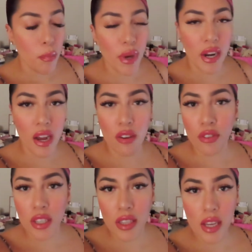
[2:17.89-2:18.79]
but
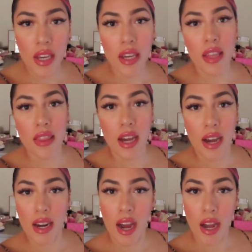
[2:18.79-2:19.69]
everything
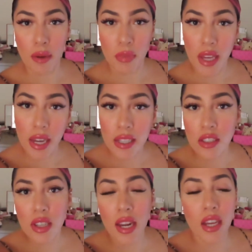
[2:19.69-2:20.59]
that I'm getting
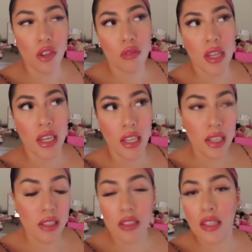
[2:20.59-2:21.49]
today you can
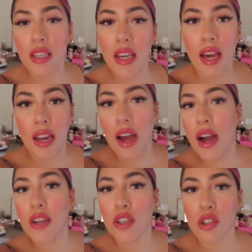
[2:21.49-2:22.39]
easily get
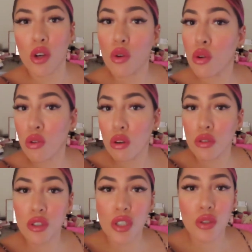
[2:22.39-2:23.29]
at your local
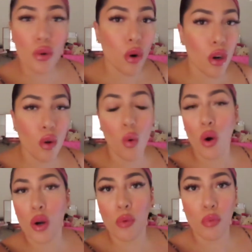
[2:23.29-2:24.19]
grocery store
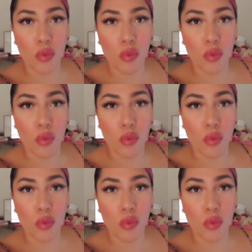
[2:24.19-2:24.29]
or